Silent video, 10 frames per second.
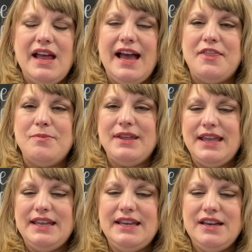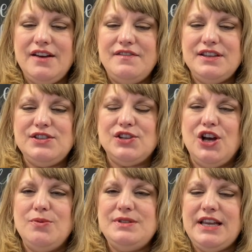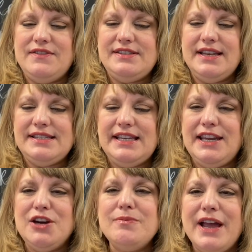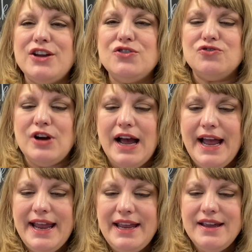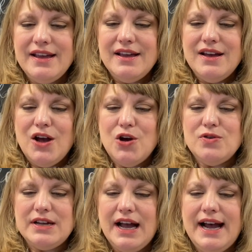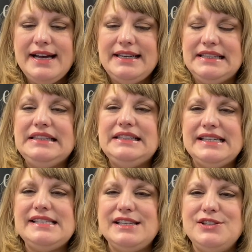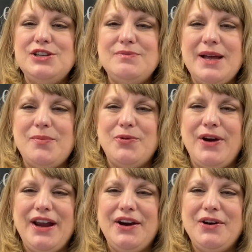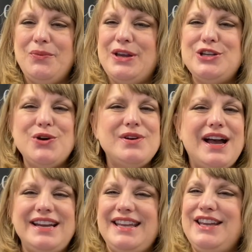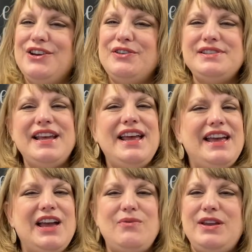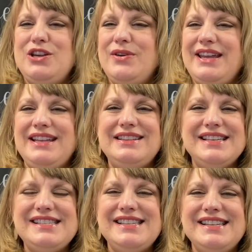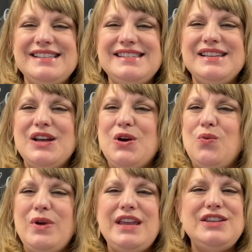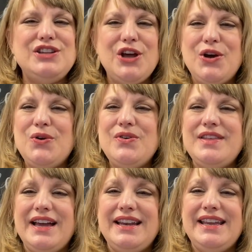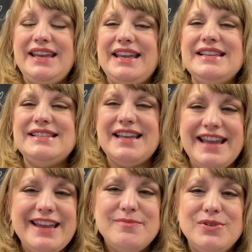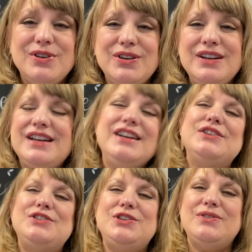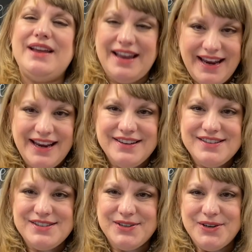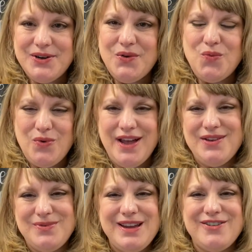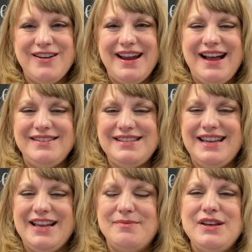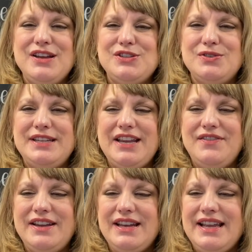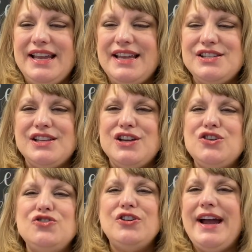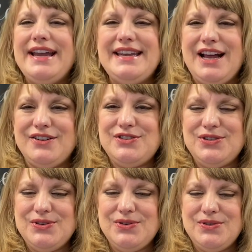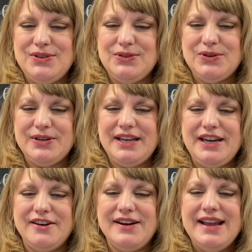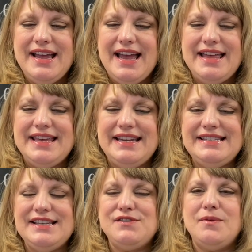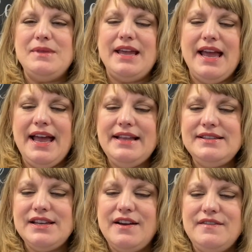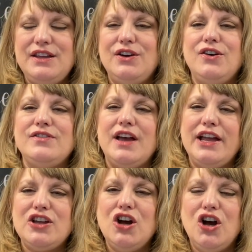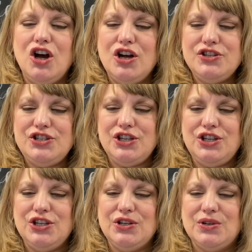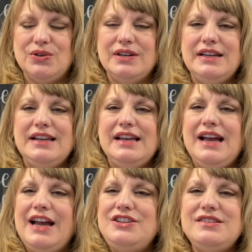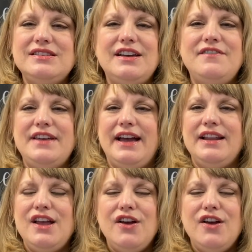At the beginning of this psalm, David says, hear my cry. Oh God, listen to my prayer. We know God hears and we know he listens. We know that he is able to answer when we cry out to him. So David is crying out to the Lord here. And then he says, from the ends of the earth, I call to you. I just love that.